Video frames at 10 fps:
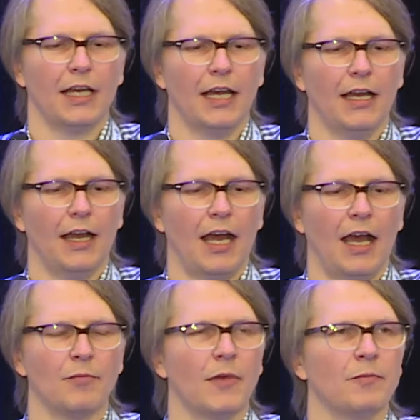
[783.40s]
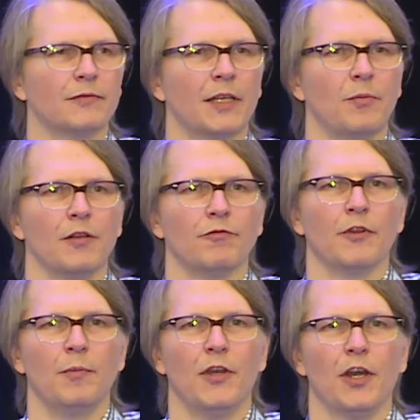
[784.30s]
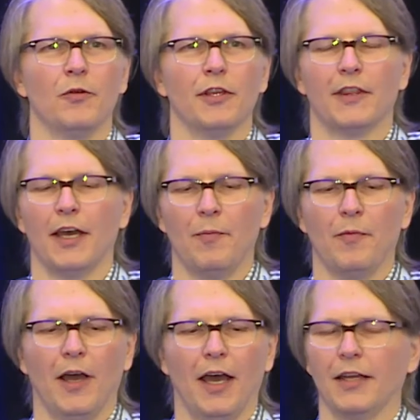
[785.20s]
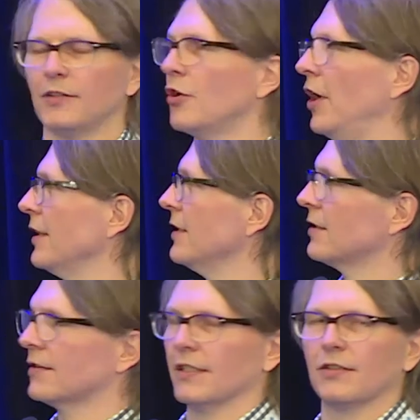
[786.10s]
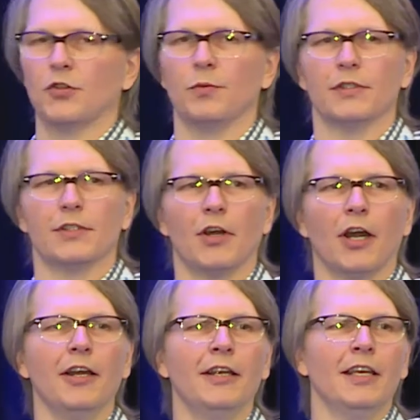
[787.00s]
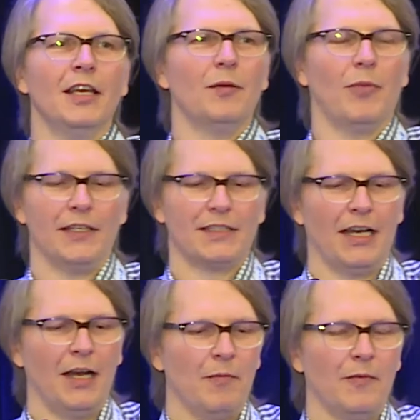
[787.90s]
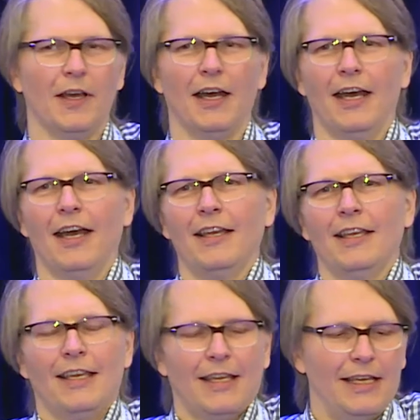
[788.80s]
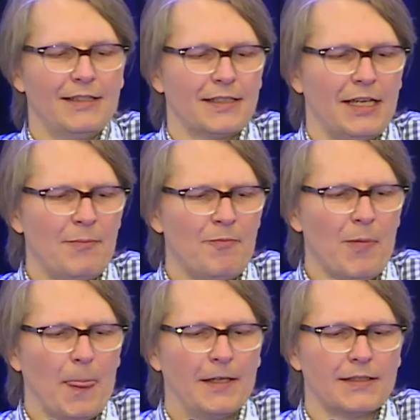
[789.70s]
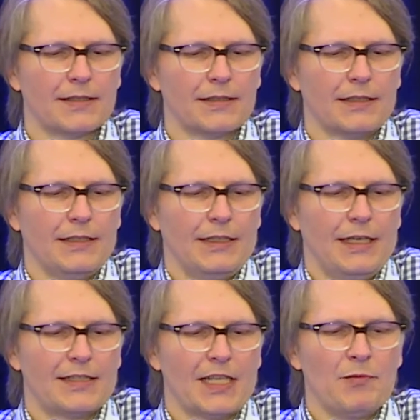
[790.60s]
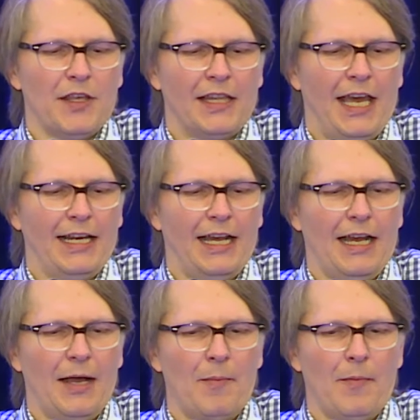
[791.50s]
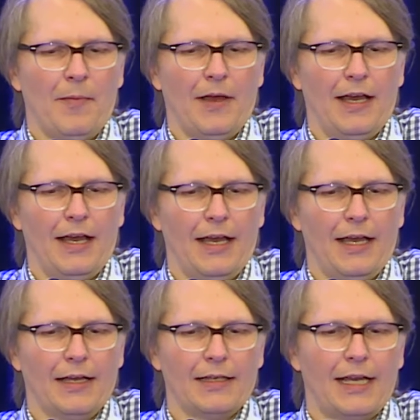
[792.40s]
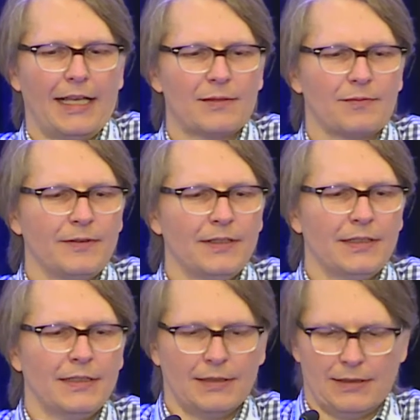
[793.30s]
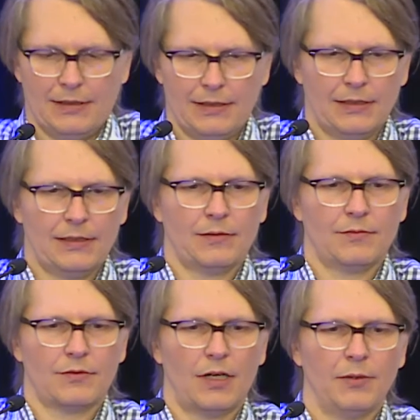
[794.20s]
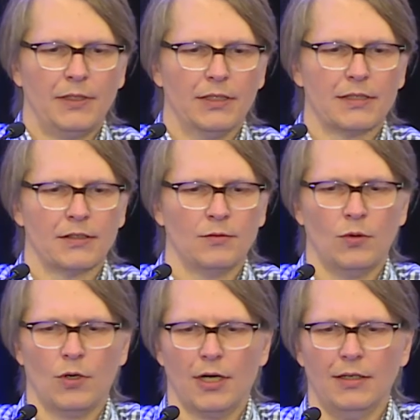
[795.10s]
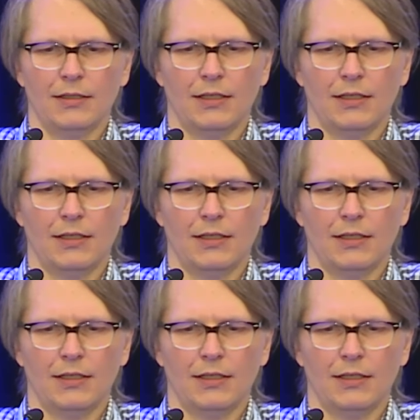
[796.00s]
I'm kind of being flip here with drawing this stupid star, but it's something that I guess probably looks a little more.